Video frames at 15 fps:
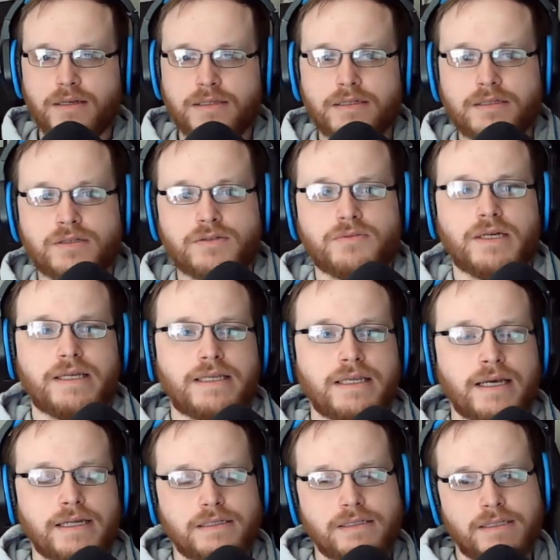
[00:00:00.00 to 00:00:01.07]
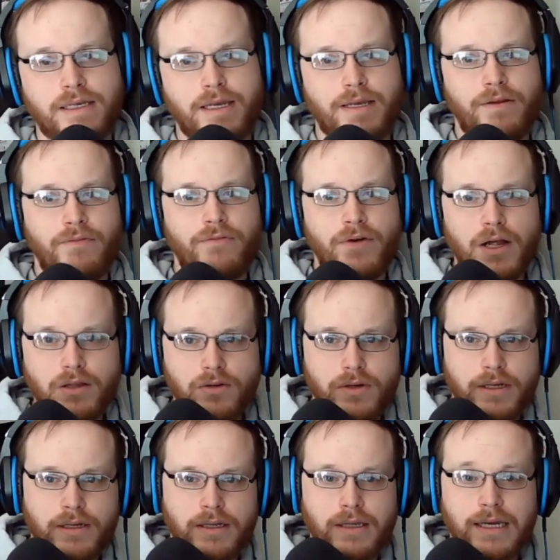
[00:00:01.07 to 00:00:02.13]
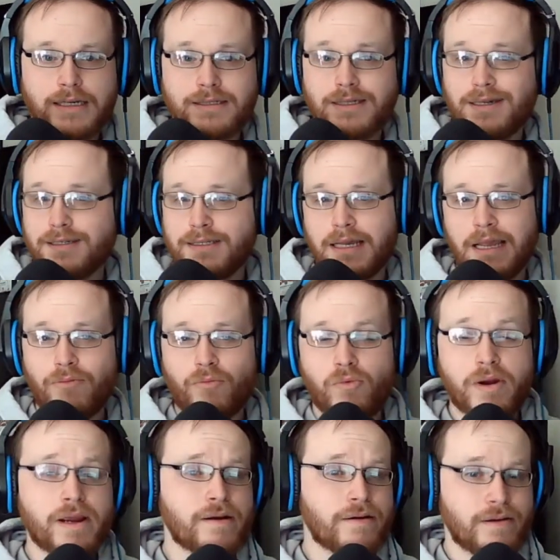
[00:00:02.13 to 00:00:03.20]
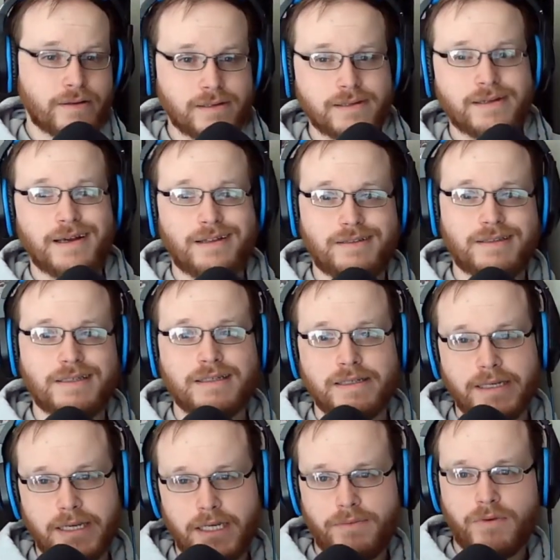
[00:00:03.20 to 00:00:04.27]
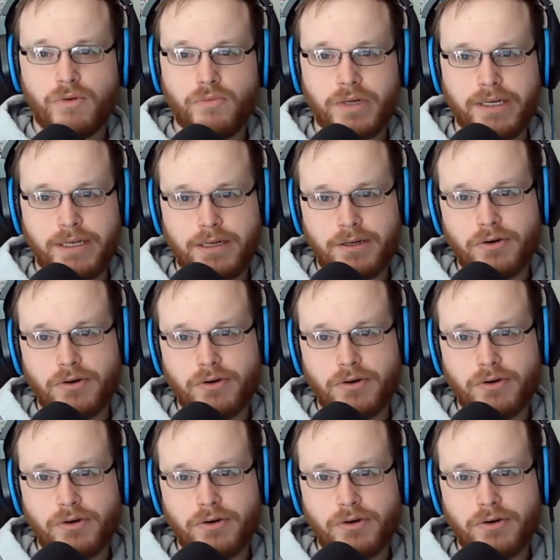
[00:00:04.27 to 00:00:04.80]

And this is what he had to say following last night's game, where he got the game-winning